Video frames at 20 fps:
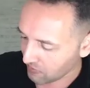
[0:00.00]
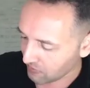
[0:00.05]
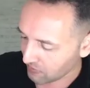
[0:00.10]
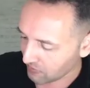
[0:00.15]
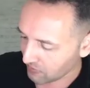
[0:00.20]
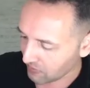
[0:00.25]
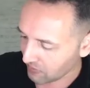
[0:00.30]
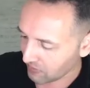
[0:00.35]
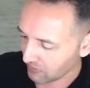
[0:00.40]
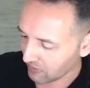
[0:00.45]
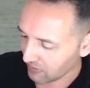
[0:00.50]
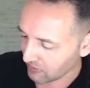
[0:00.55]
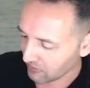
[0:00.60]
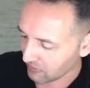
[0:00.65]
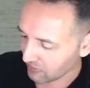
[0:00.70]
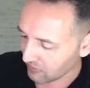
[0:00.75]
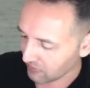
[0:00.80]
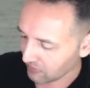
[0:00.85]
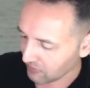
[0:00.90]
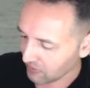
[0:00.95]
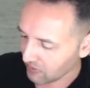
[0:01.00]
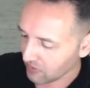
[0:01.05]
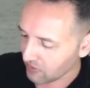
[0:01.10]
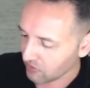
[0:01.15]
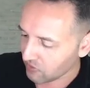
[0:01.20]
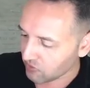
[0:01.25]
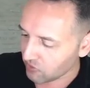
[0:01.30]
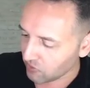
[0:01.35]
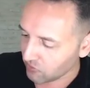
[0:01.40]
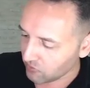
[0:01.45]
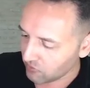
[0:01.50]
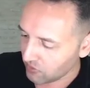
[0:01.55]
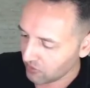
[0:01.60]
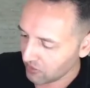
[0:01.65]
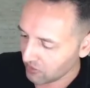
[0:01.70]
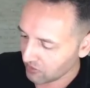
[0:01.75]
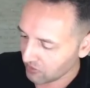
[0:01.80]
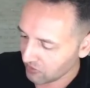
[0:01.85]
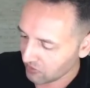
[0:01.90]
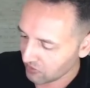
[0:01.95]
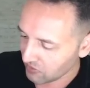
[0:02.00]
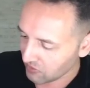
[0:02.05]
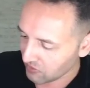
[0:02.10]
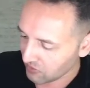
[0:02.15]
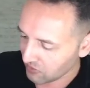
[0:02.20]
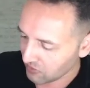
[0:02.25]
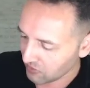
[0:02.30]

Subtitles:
See that? So this,